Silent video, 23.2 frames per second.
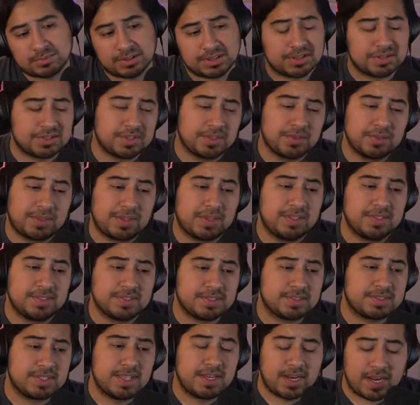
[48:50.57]
But the truth
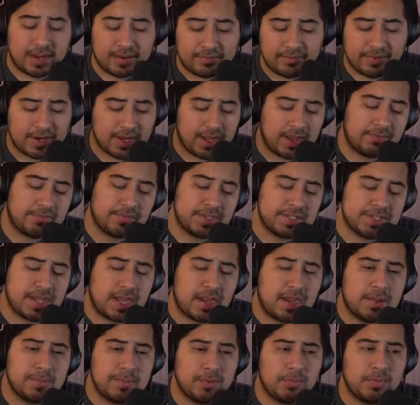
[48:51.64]
is that every
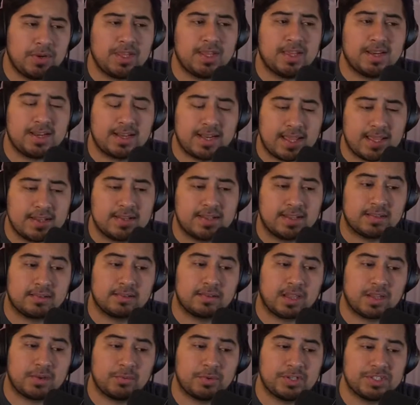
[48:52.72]
time that we get an
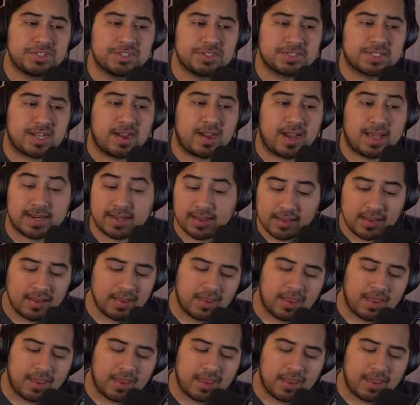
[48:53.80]
ending like we just got,